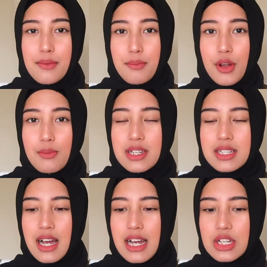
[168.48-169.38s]
the
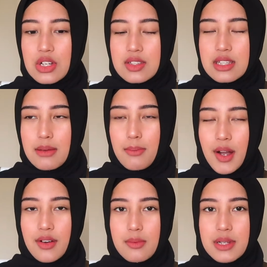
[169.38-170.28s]
moment I use the
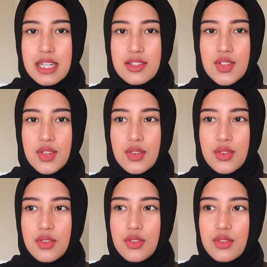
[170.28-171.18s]
Mario
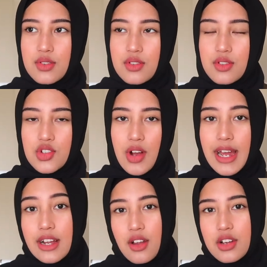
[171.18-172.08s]
Badescu
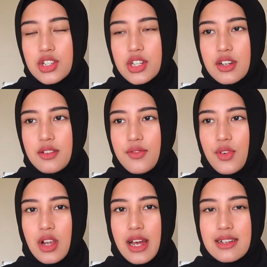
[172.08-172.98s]
drying lotion
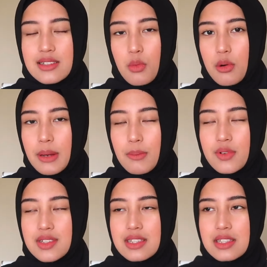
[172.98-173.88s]
for small
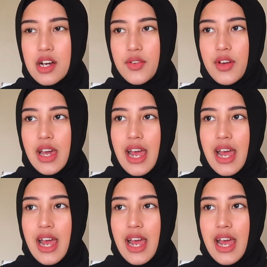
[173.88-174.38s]
pimples and stuff,